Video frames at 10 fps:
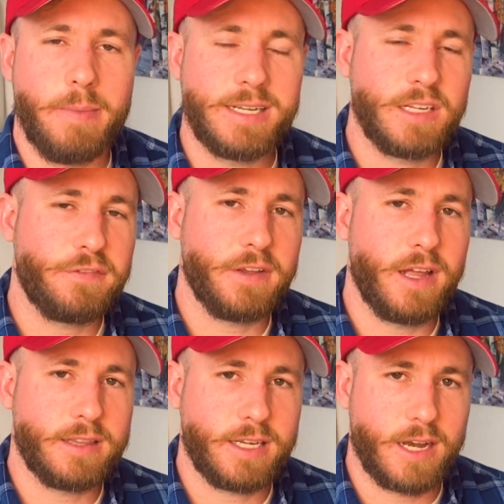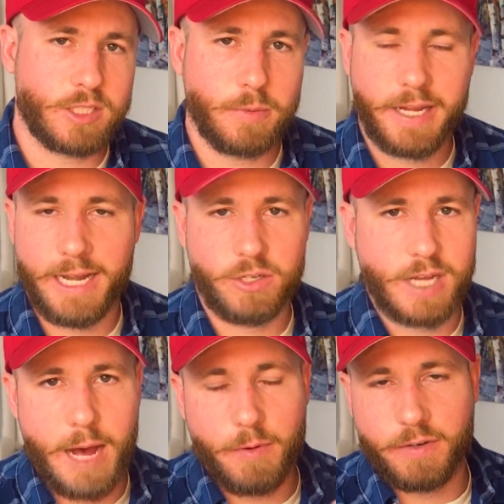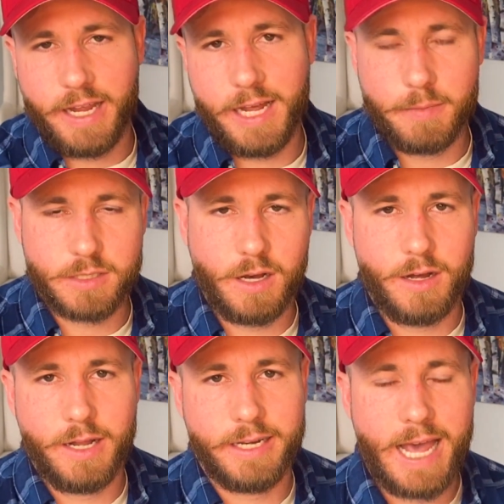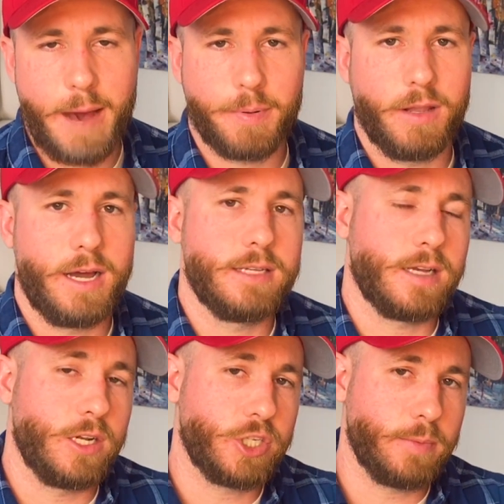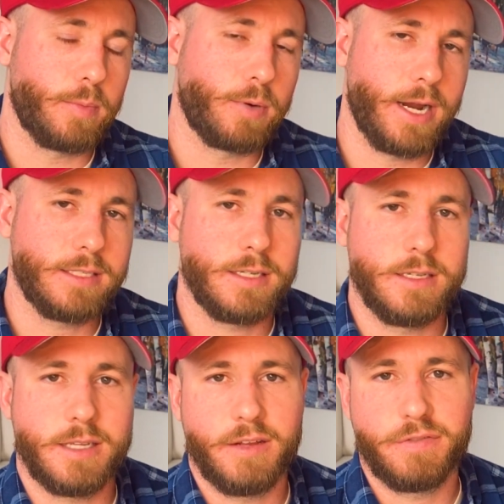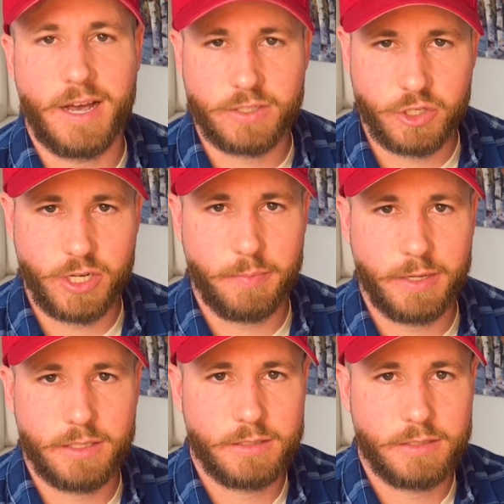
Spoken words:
makes it feel like the customer can't just hop over to Amazon and capitalize on cheaper prices and faster shipping.